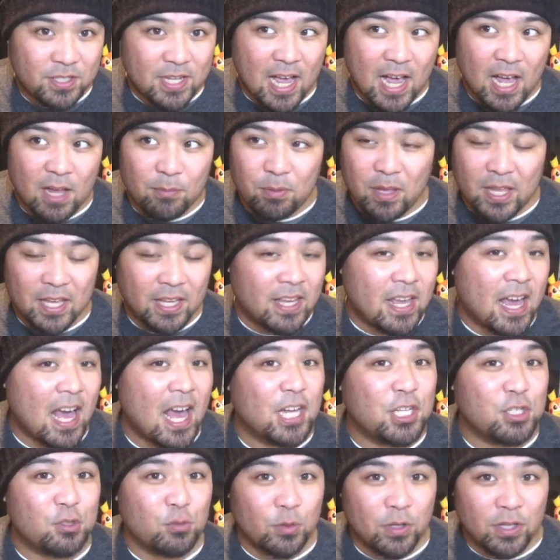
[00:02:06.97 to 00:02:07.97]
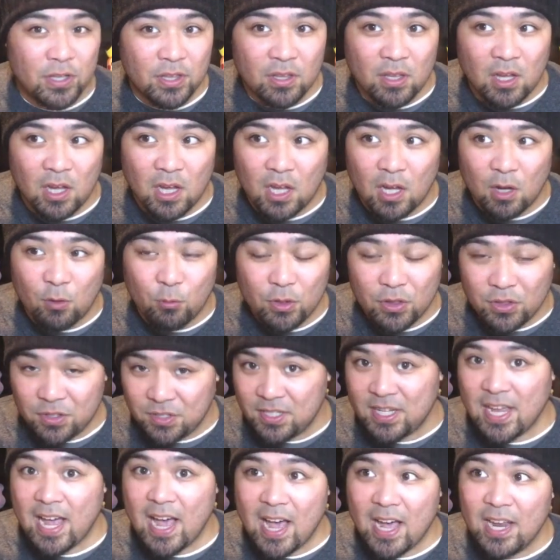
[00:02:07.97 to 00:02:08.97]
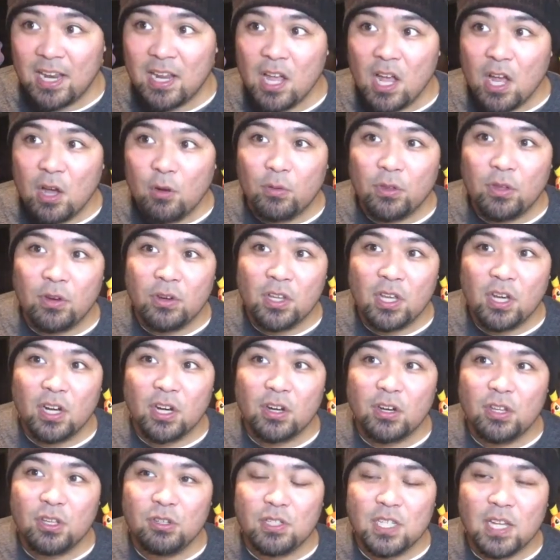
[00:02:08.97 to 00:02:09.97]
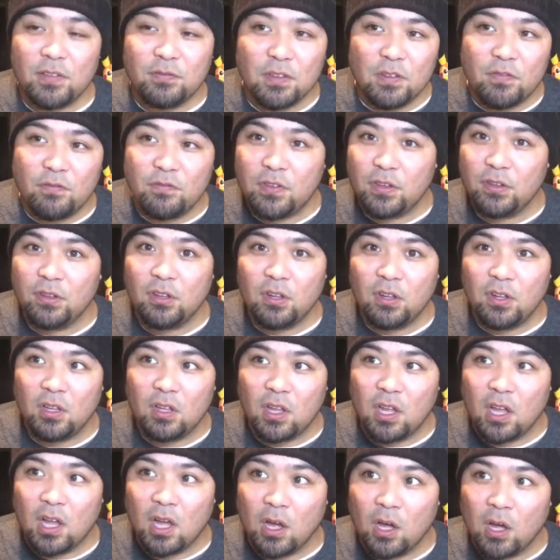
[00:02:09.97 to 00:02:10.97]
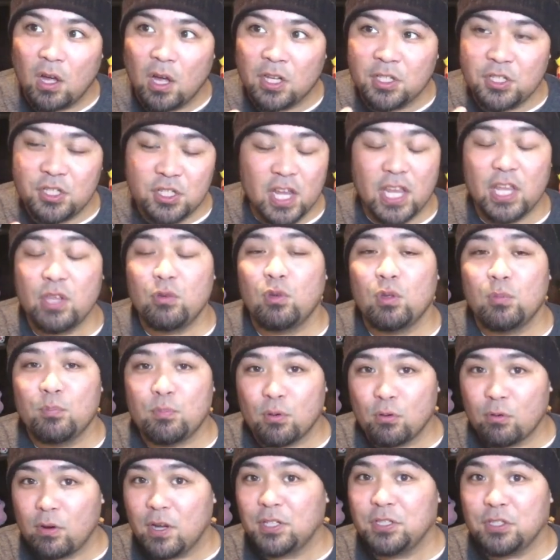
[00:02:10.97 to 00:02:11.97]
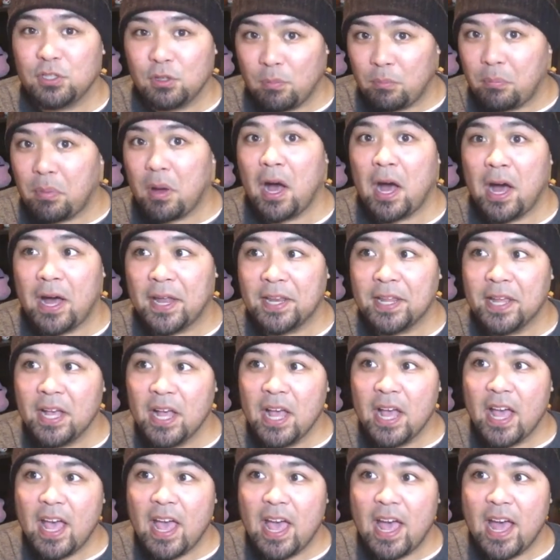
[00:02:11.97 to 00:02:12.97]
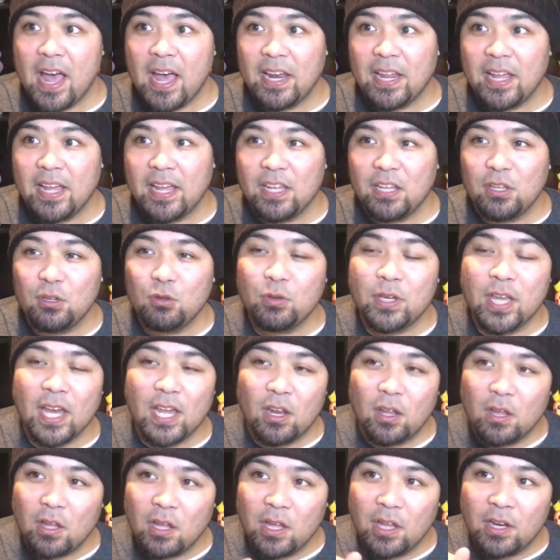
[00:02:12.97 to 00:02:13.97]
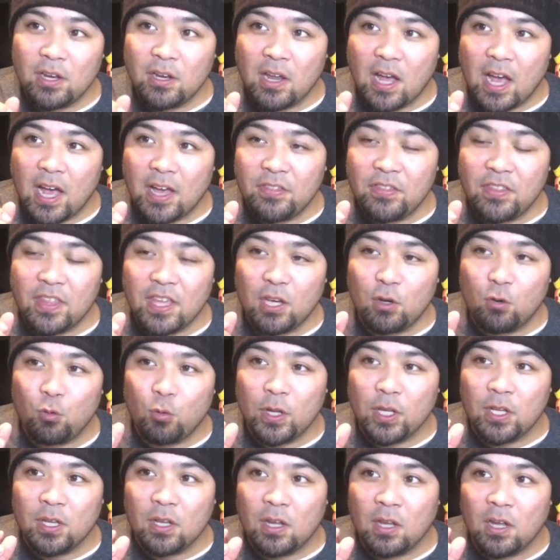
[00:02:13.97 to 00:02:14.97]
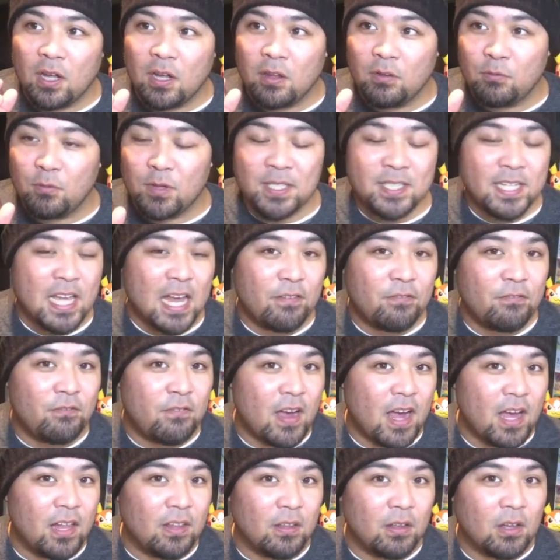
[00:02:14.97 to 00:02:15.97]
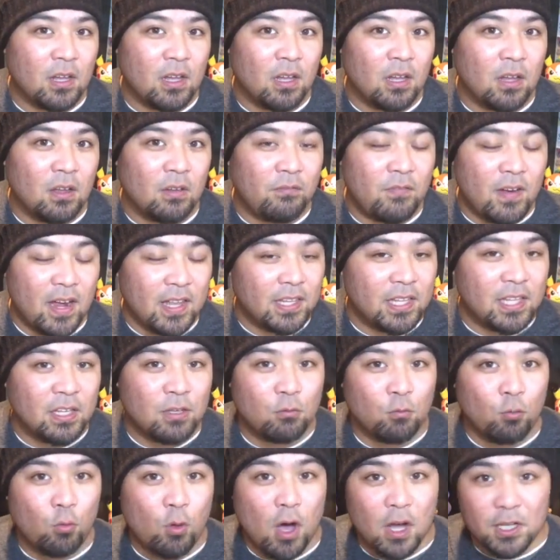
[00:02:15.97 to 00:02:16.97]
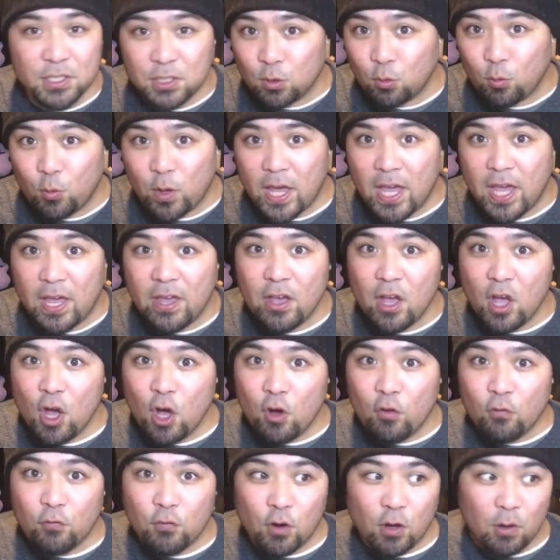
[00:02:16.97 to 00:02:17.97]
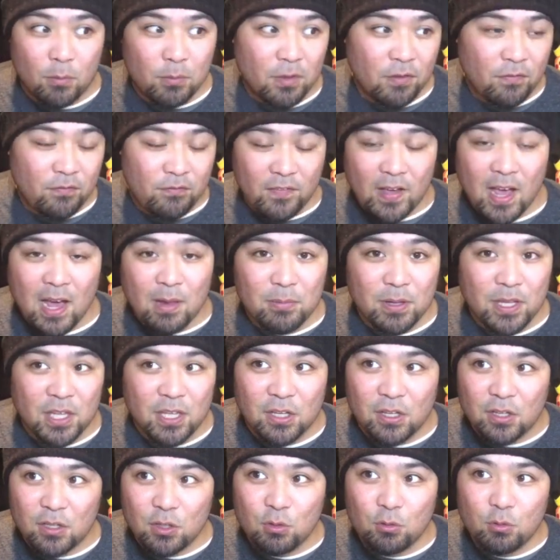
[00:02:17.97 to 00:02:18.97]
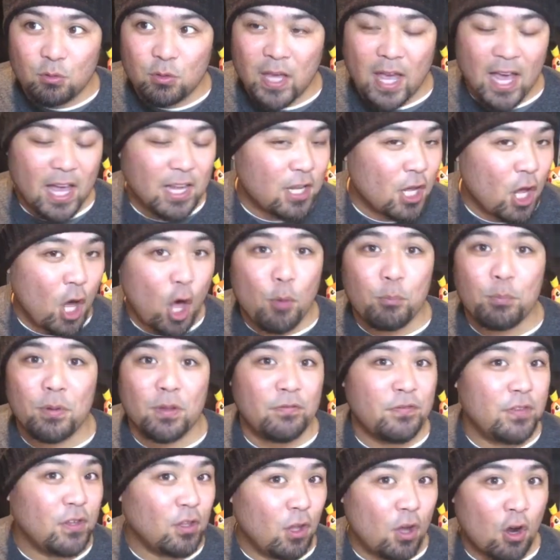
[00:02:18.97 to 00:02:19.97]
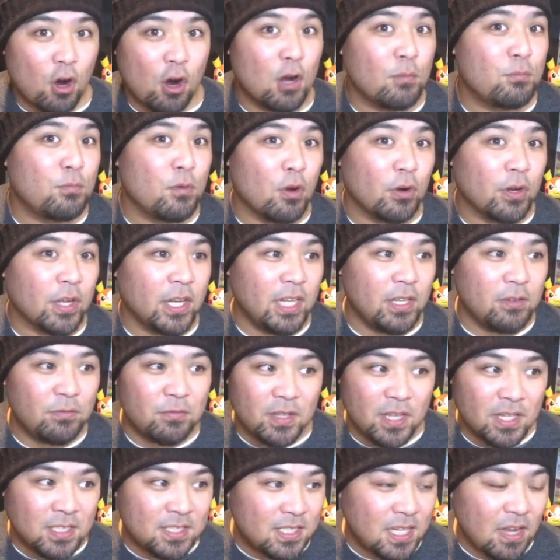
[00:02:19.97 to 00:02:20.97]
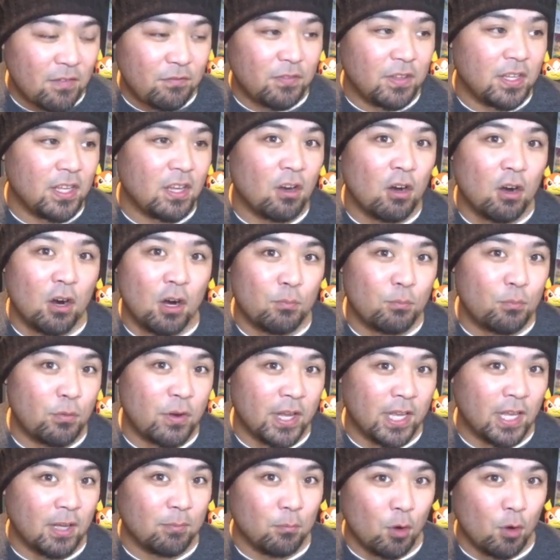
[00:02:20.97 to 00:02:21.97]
catch with dad when they're younger, you definitely feel a genuine parental bond. And you get, and I think when dad finally walks away from the family, you can't help but feel heartbroken. It's definitely a heartbreaking